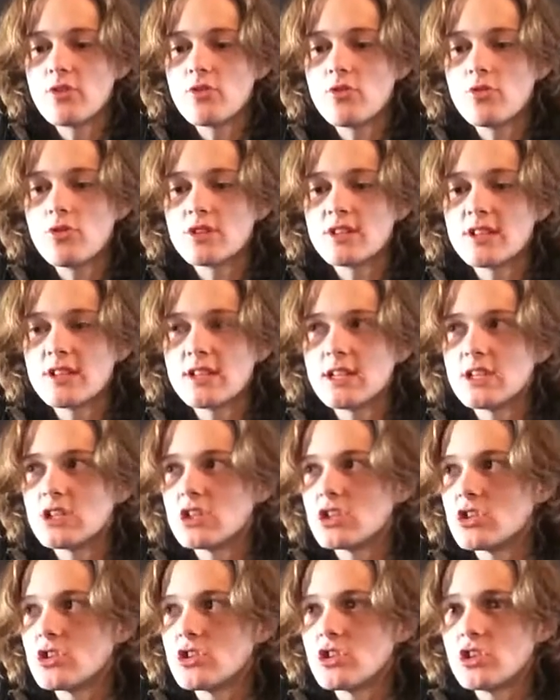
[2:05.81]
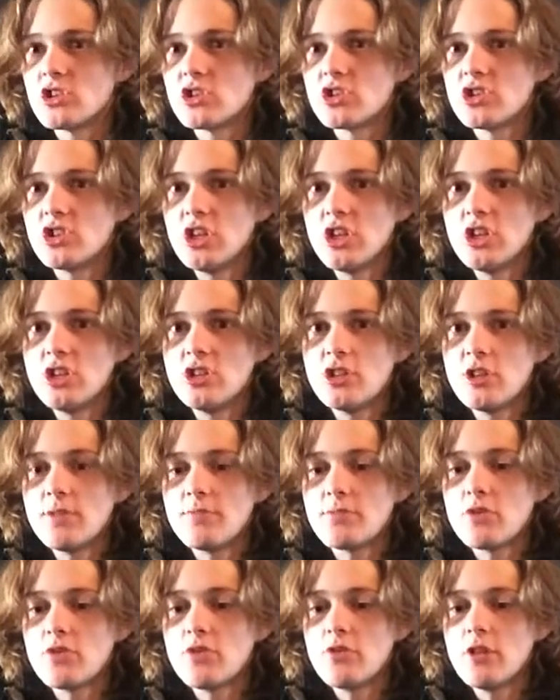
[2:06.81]
of course, it's just changed
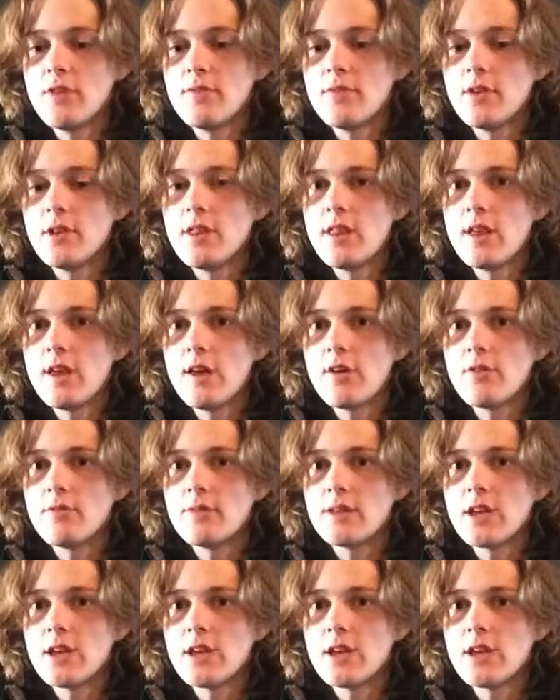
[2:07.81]
up to a livid now.